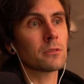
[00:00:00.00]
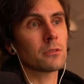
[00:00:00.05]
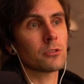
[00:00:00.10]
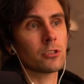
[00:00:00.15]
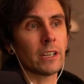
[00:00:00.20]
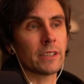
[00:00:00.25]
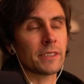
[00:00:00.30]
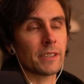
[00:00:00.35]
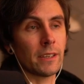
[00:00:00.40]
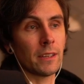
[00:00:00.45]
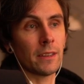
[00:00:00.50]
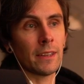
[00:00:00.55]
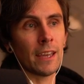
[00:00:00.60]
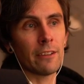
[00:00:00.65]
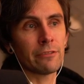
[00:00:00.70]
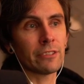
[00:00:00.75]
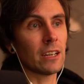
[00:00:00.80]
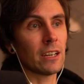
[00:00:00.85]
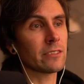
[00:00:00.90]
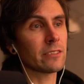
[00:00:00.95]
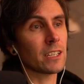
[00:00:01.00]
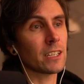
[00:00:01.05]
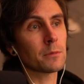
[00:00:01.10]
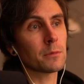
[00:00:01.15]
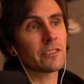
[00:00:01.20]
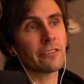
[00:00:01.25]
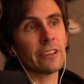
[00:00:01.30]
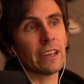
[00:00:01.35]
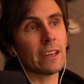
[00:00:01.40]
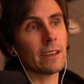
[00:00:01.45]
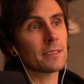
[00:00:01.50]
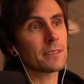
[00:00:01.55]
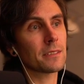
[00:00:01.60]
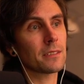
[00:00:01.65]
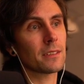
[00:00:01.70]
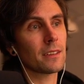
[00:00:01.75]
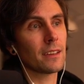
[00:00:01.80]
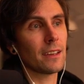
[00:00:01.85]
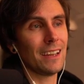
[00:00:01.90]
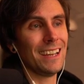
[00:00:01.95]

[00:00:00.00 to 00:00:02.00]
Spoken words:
Try saying that 5 times fast.